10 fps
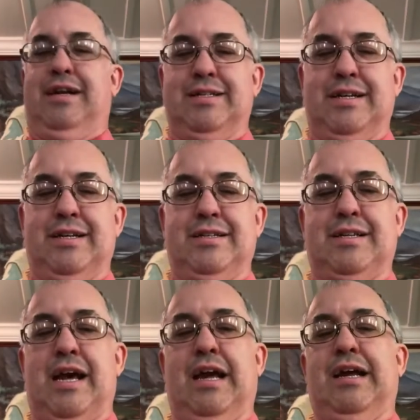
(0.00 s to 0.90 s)
easy to
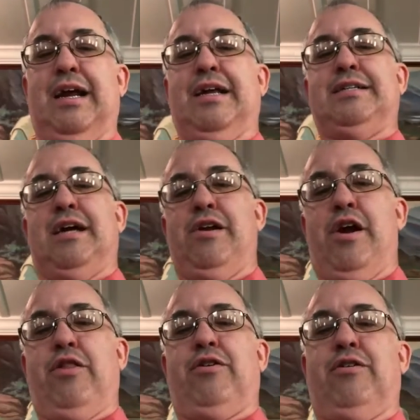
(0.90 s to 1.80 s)
say it's
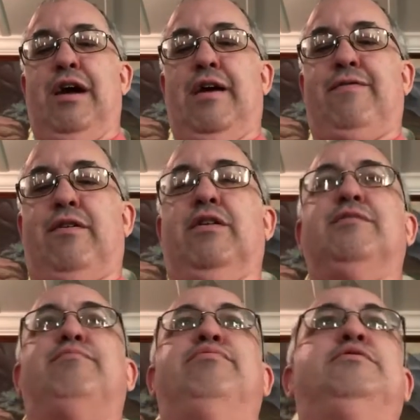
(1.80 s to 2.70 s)
another
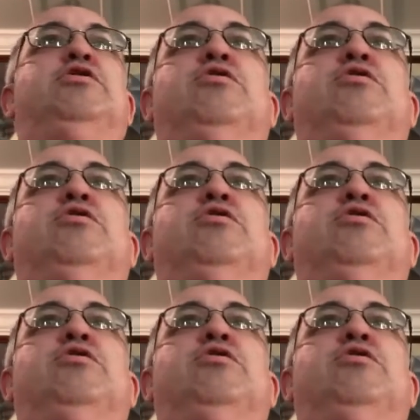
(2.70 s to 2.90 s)
effort